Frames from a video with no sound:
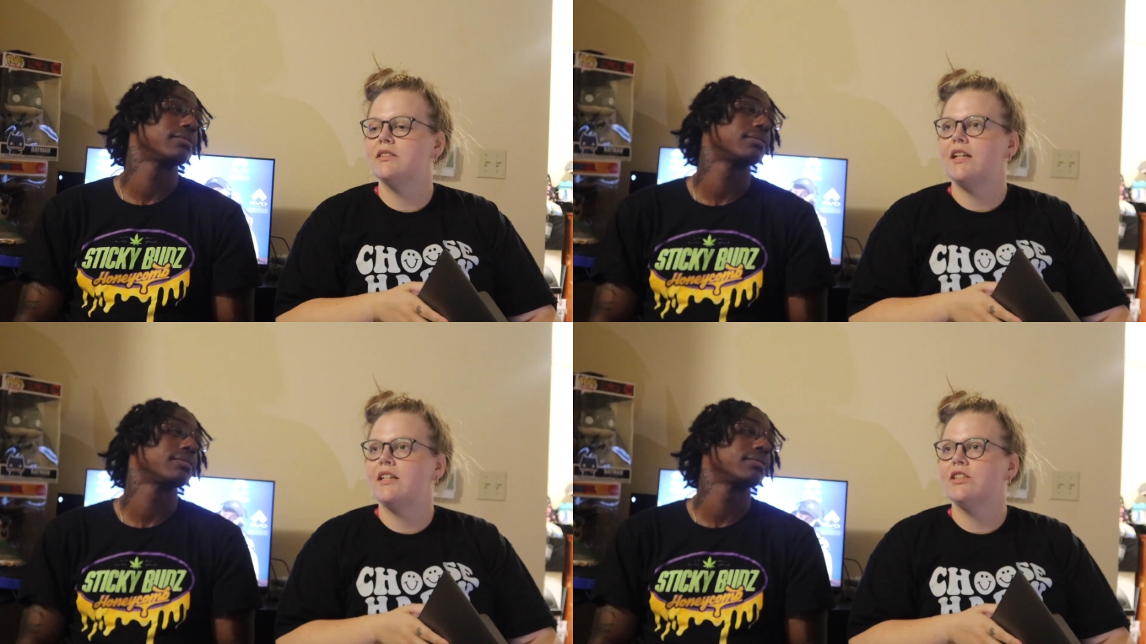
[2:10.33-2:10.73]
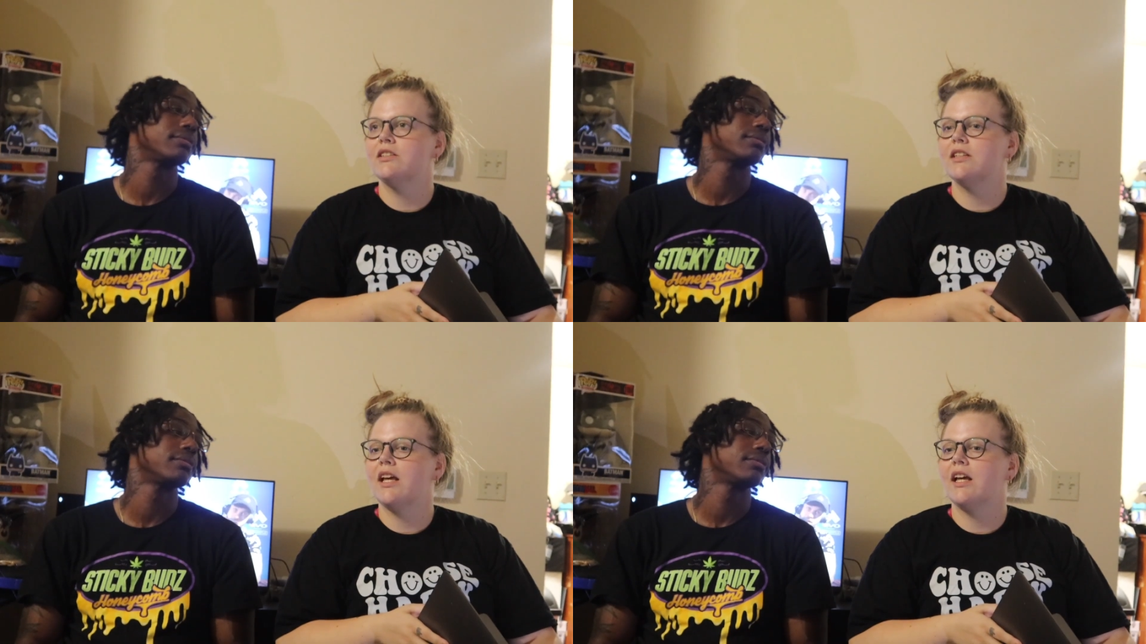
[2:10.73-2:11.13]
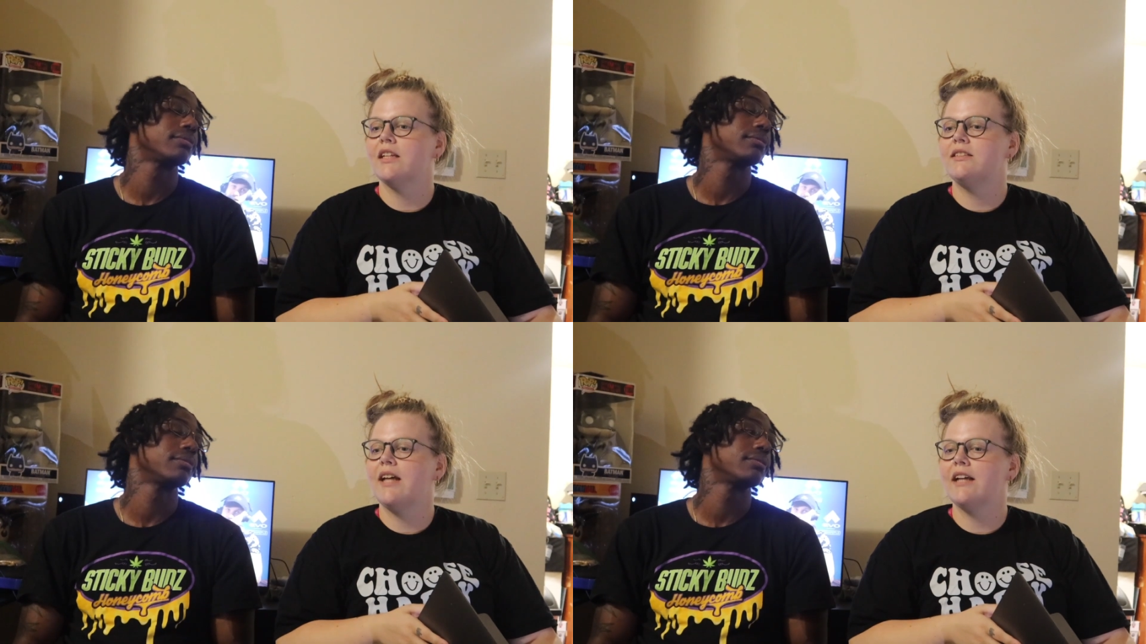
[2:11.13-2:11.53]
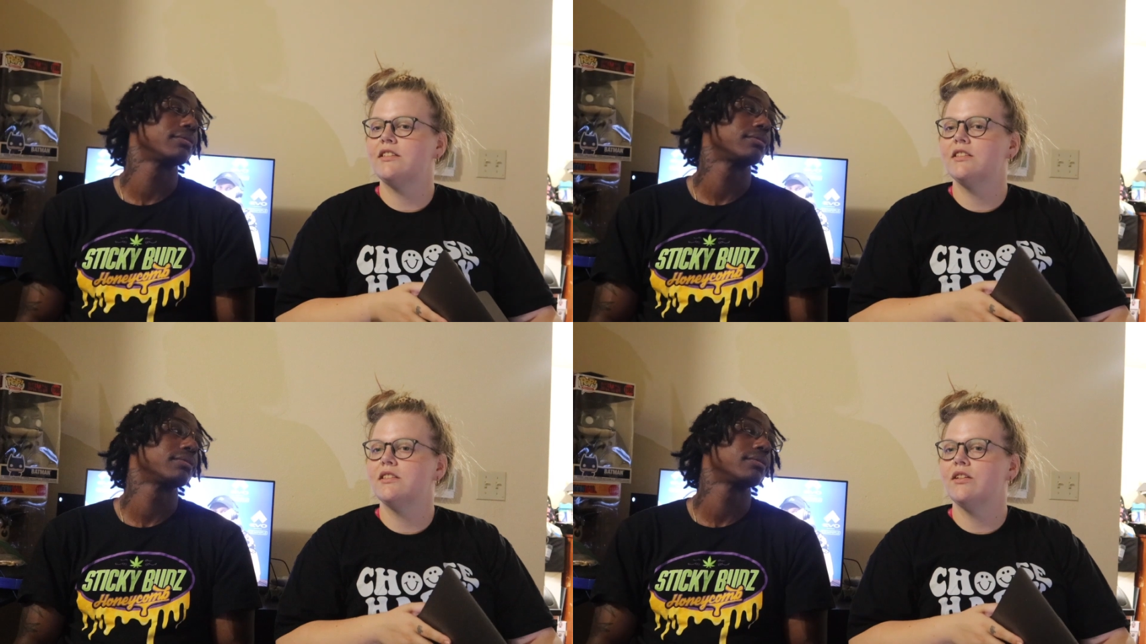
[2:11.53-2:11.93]
Speaker 1: and he just like
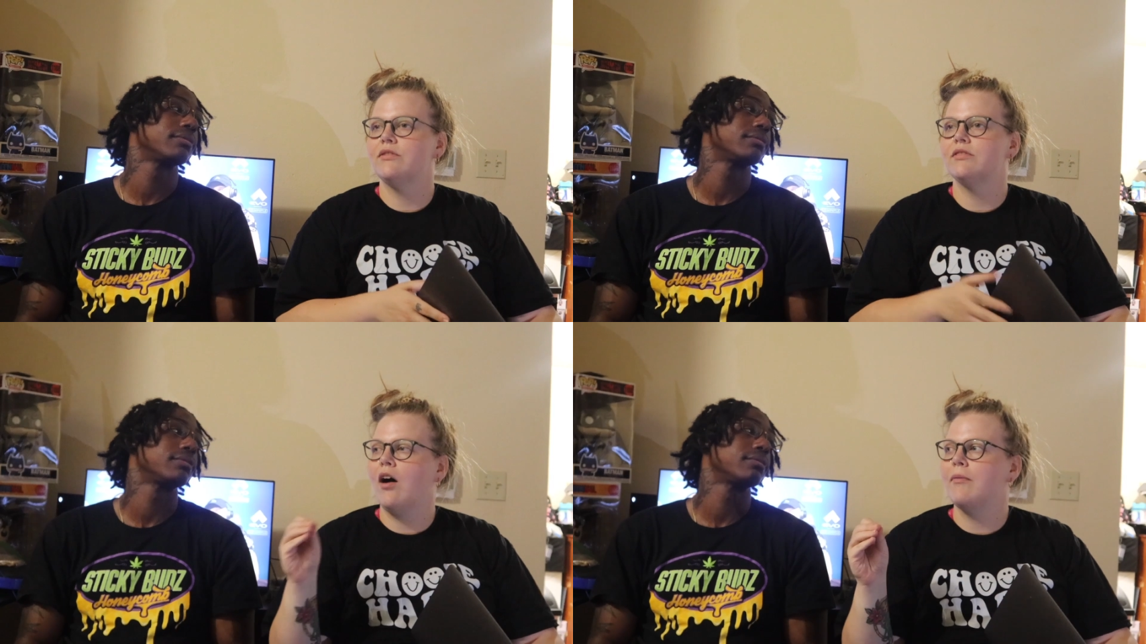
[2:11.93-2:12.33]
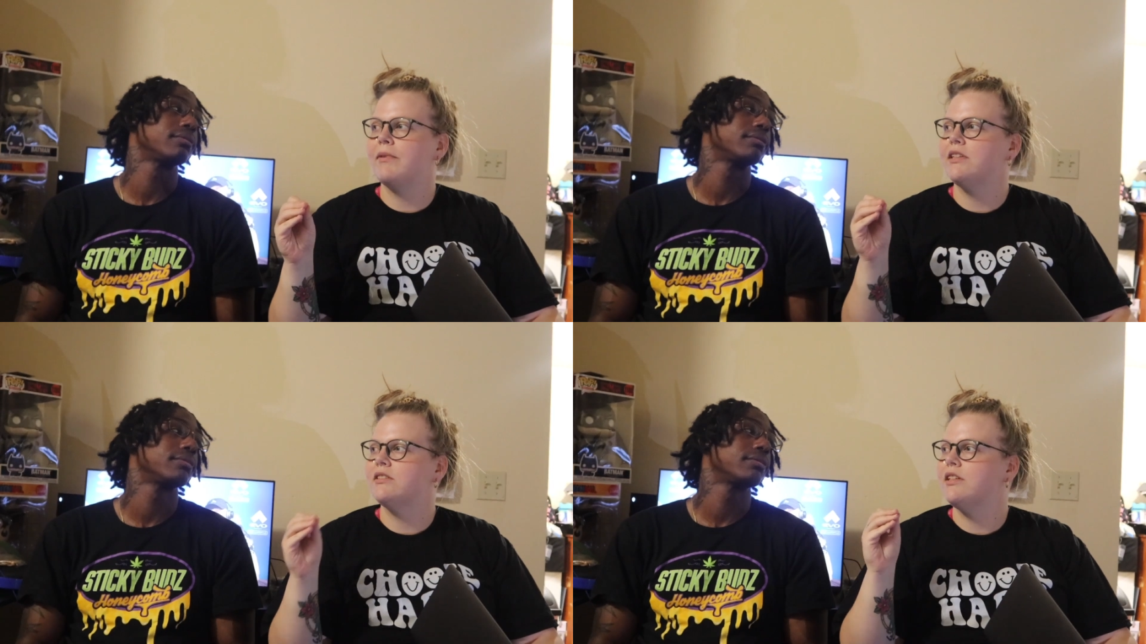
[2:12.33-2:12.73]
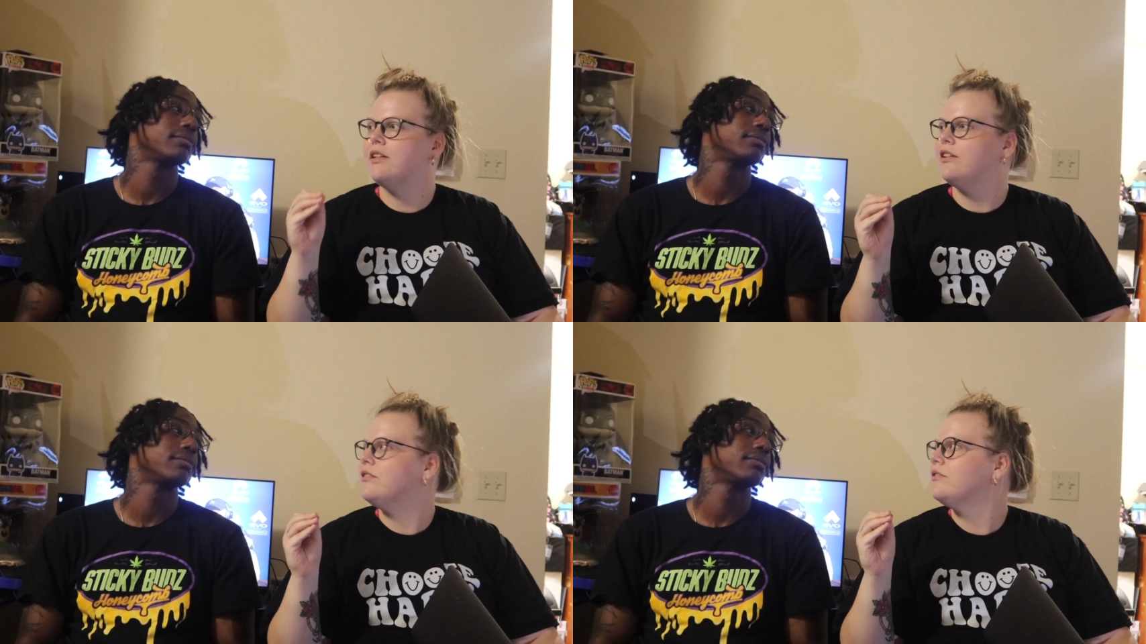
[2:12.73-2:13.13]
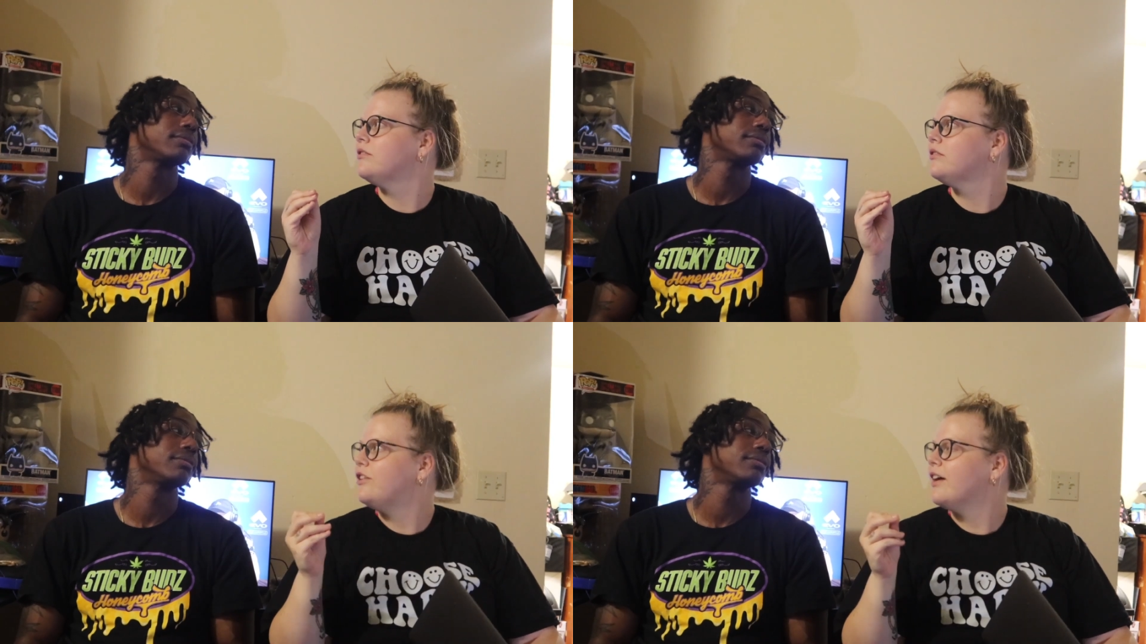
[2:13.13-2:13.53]
attaches those hobbies to
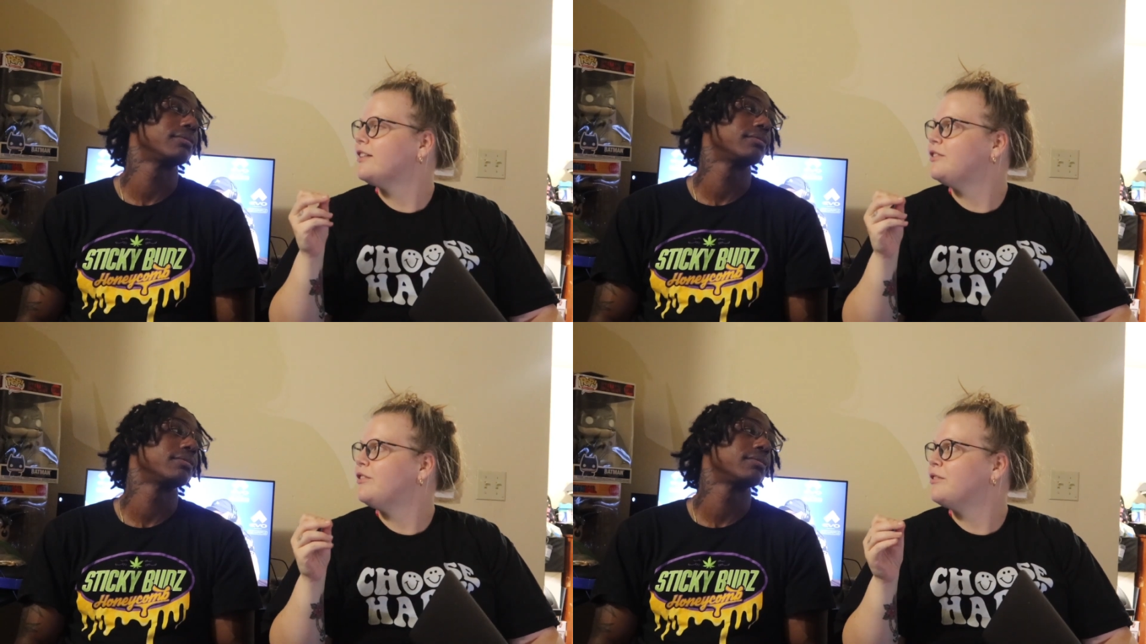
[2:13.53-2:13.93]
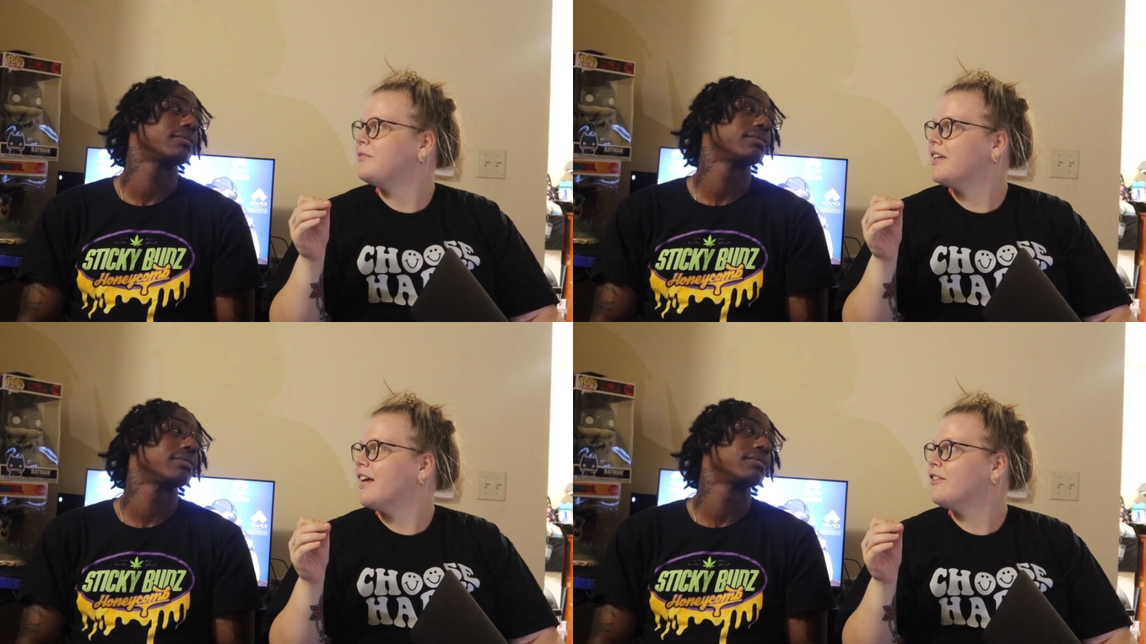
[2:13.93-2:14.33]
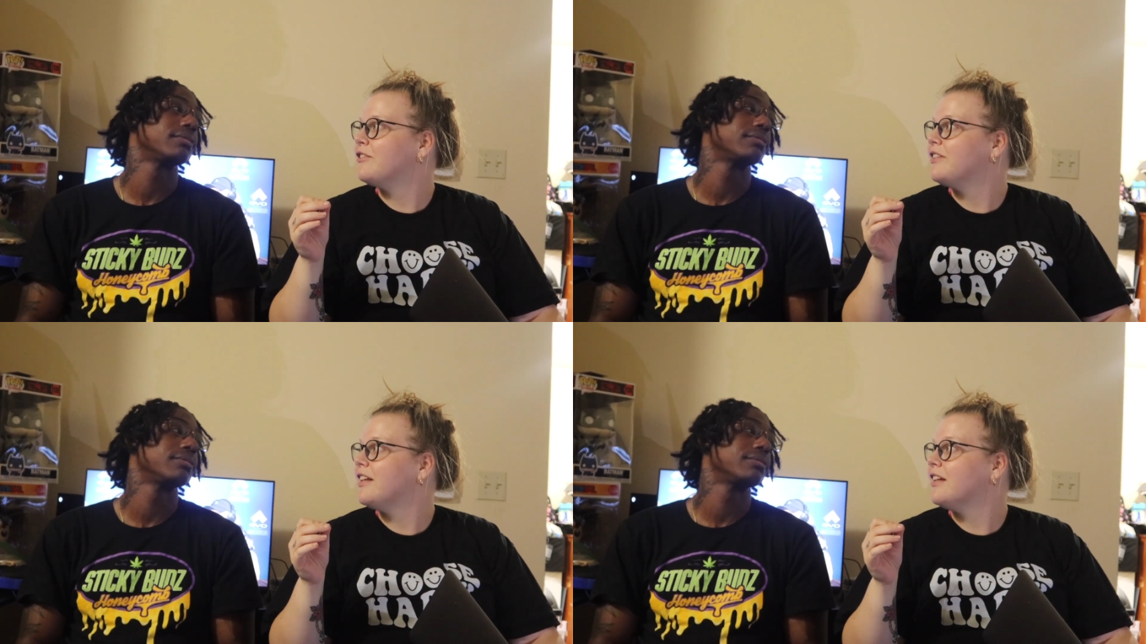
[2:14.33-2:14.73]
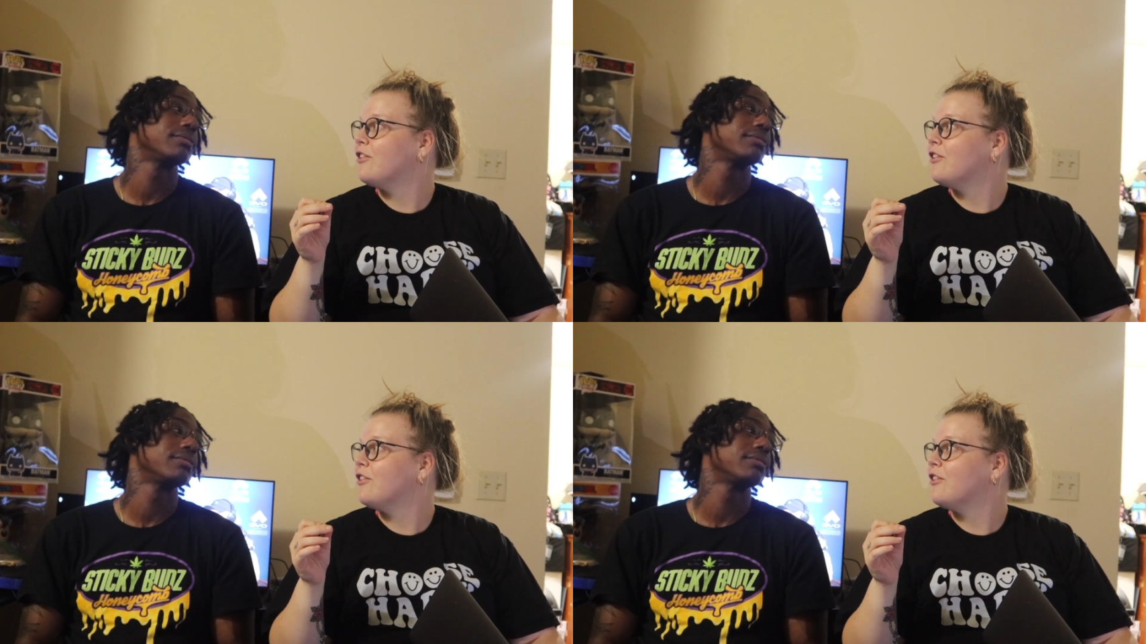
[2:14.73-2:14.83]
you and you guys do them together and then I